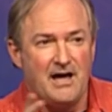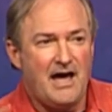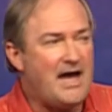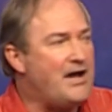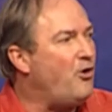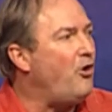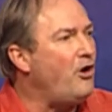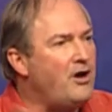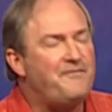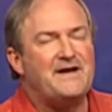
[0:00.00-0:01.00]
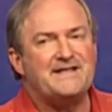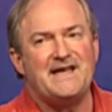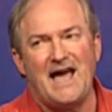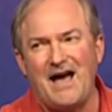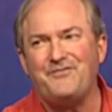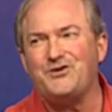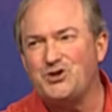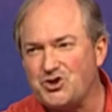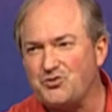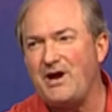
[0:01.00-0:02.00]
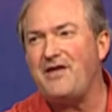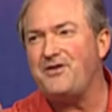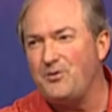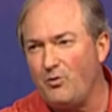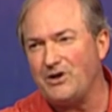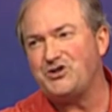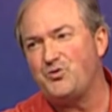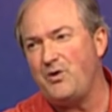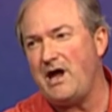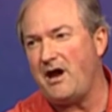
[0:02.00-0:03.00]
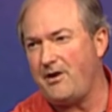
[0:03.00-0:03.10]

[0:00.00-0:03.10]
and all of us have to strengthen what's weak.